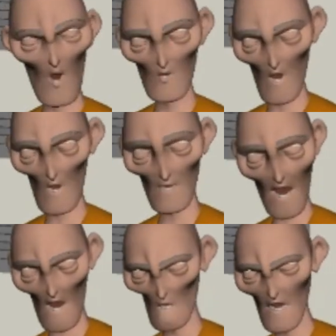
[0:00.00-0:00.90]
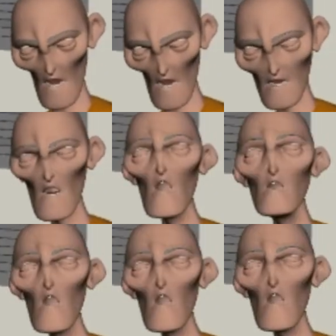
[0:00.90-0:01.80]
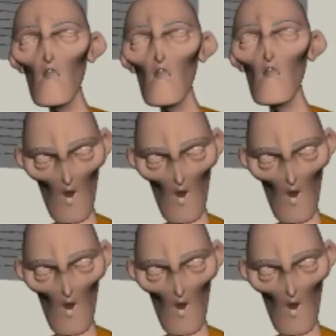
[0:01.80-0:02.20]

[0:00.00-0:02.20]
You don't have any honor.